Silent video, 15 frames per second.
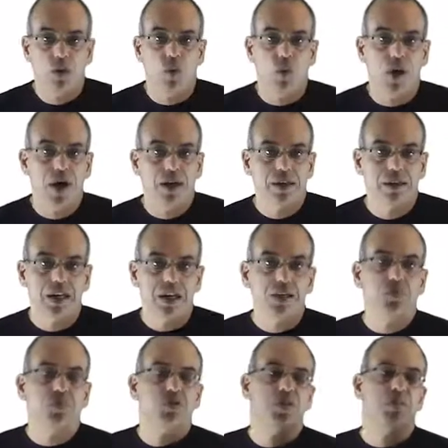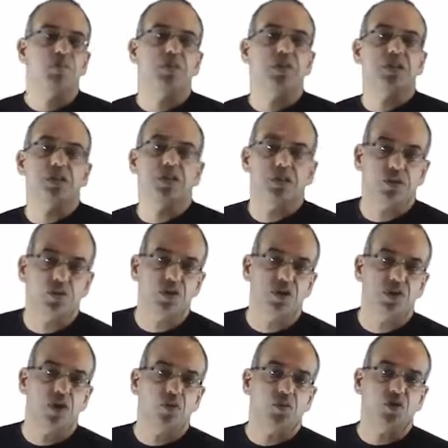while the input impedance with
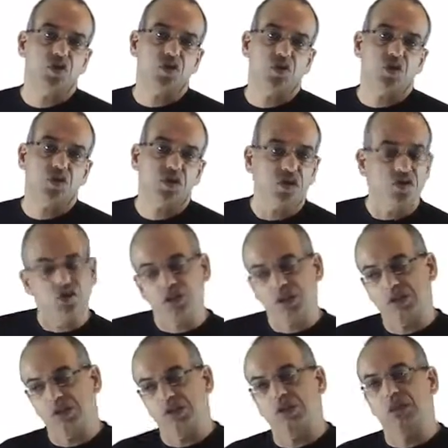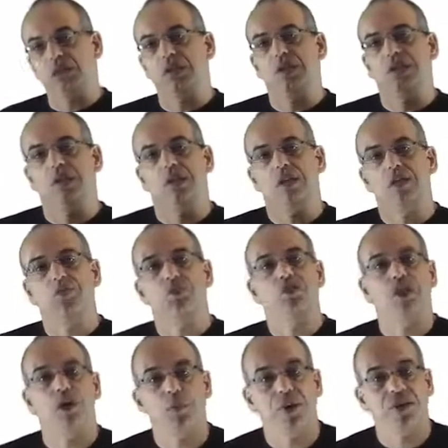common source is just the uh, input
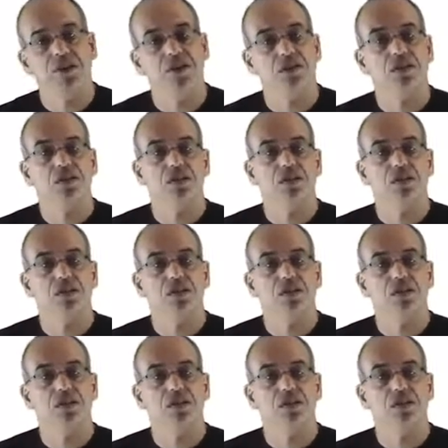capacitance